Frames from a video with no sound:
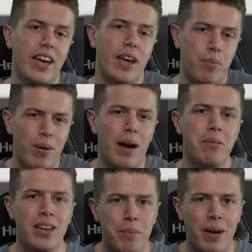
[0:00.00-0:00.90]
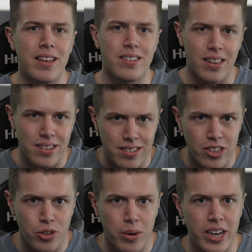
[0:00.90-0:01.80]
It probably depends on the
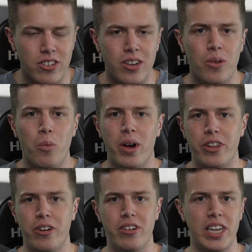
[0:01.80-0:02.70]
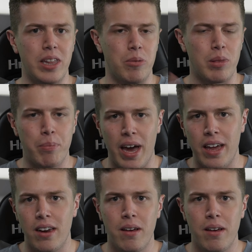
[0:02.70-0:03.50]
situation, whether you're dealing with pet,